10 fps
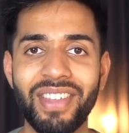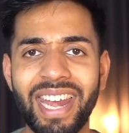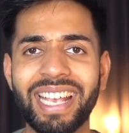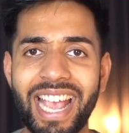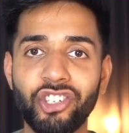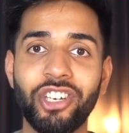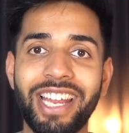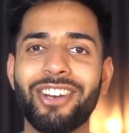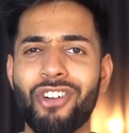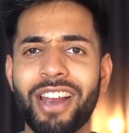then occasionally
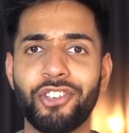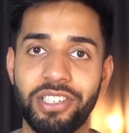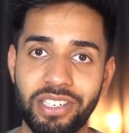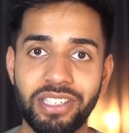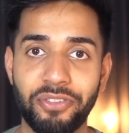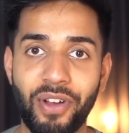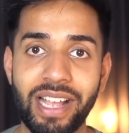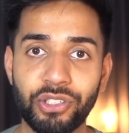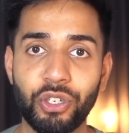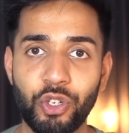it crashes because the
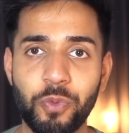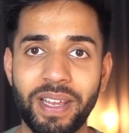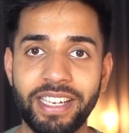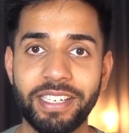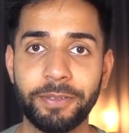files are too big.